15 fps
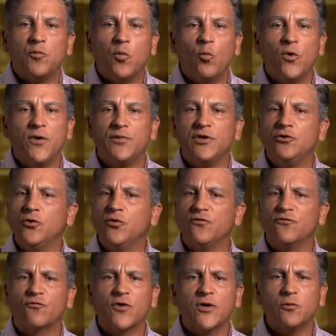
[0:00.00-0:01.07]
We've been doing
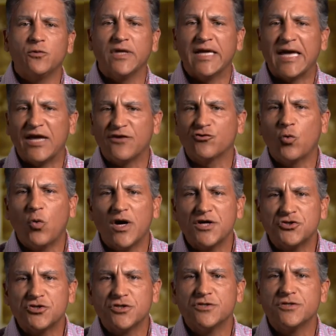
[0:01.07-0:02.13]
frequently asked
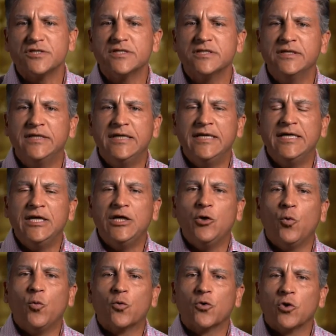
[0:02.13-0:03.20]
questions.
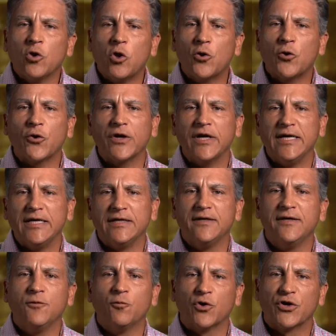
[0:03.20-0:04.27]
We're learning,
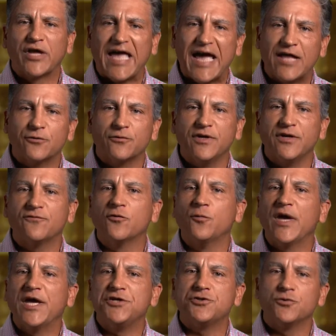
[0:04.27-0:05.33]
we're gathering
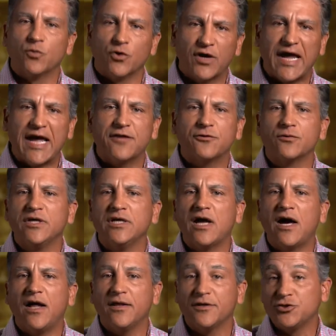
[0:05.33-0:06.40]
information, we're gathering
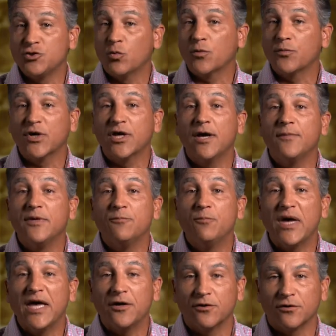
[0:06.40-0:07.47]
knowledge, and we're becoming
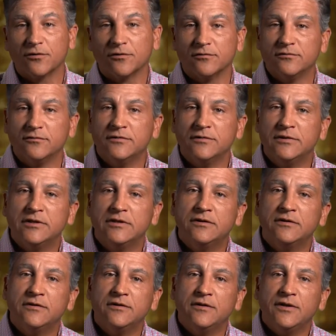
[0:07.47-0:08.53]
better.
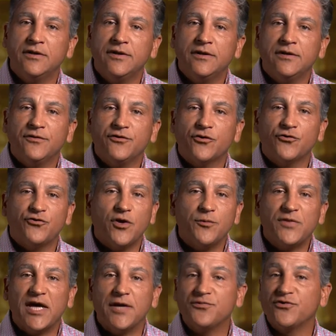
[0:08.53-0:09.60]
So
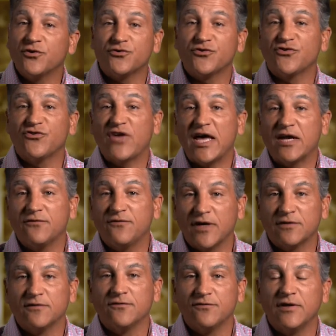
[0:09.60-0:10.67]
sometimes there's a side
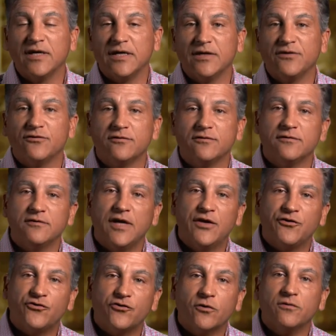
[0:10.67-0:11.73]
effect of things,
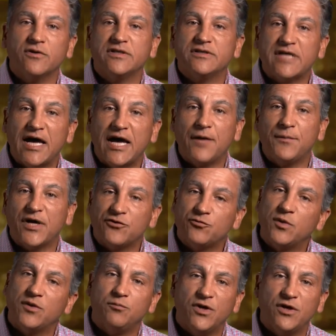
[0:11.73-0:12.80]
and certainly time has
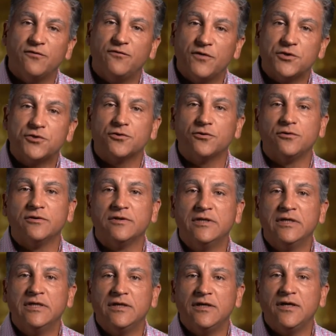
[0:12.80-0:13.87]
been beneficial
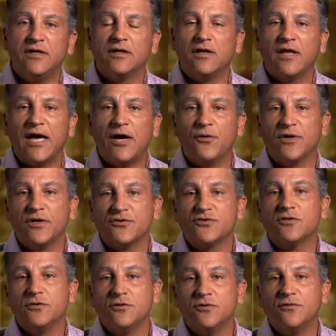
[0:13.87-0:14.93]
in allowing us
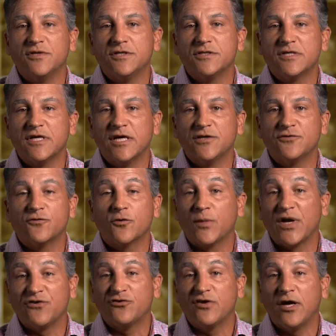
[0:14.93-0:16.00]
to do these things for
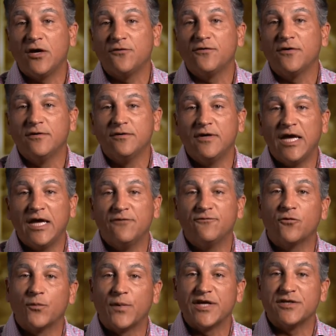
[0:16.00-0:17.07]
myself and
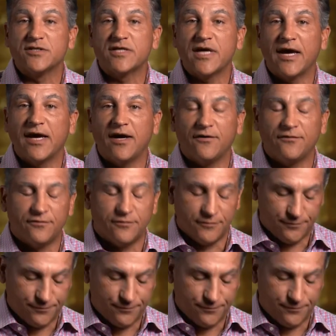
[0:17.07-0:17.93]
for my staff.